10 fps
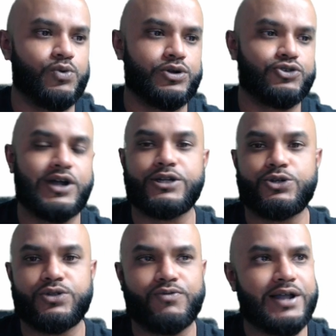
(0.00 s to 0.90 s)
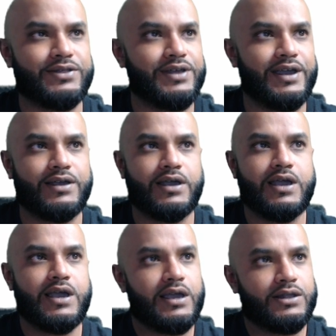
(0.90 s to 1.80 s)
trying to do the right thing.
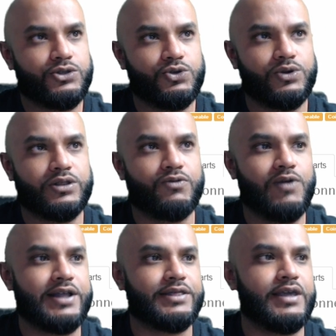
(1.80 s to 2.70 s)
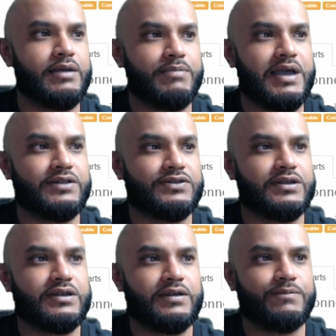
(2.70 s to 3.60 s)
Doing the right thing meant
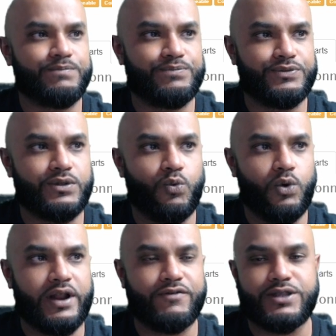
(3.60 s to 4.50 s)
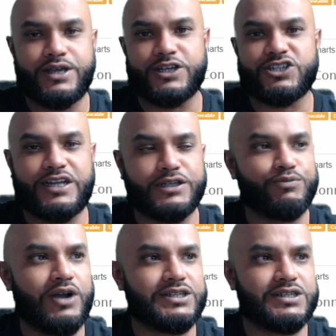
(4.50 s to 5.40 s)
whatever the exchange
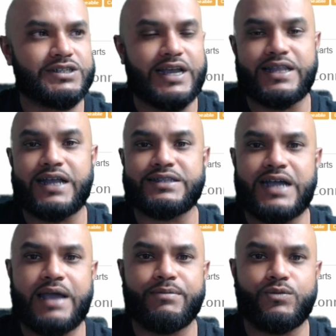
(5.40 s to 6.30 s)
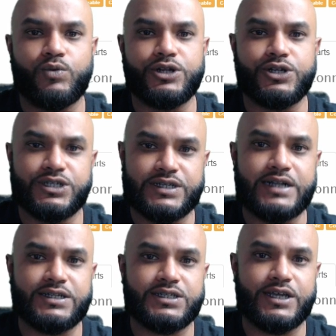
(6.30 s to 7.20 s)
price is at that time when you decide
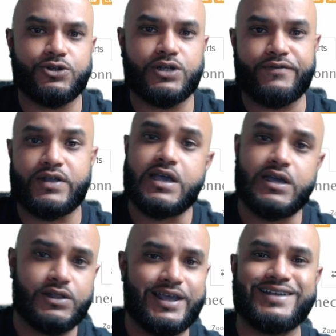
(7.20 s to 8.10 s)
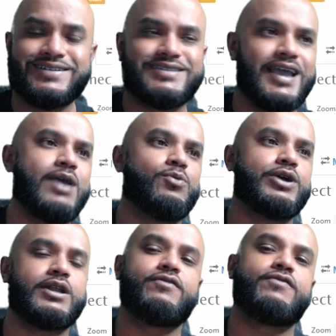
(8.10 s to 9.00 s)
to take if they can say, hey, we're going
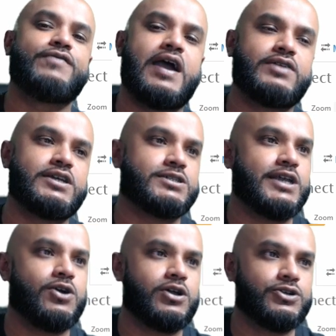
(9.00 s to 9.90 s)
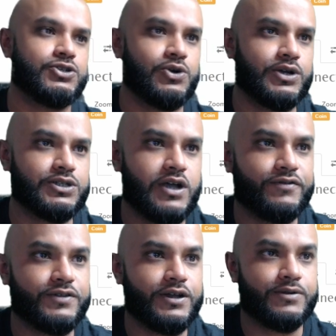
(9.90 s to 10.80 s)
to give you 5 days to take all your tokens off
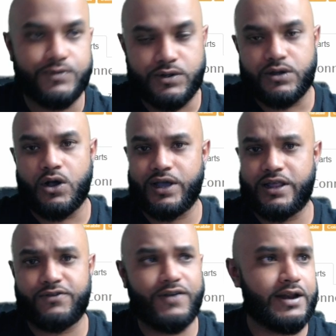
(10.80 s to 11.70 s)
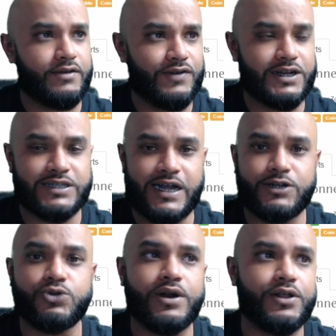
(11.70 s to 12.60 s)
of there. Okay, that's fine. If I decide to
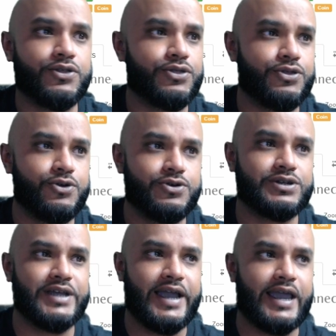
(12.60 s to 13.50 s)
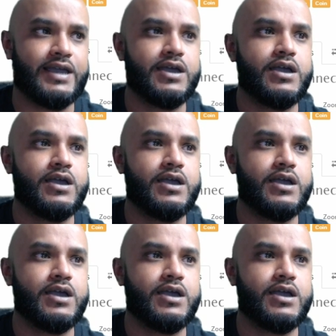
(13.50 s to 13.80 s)
do it on the 3rd day,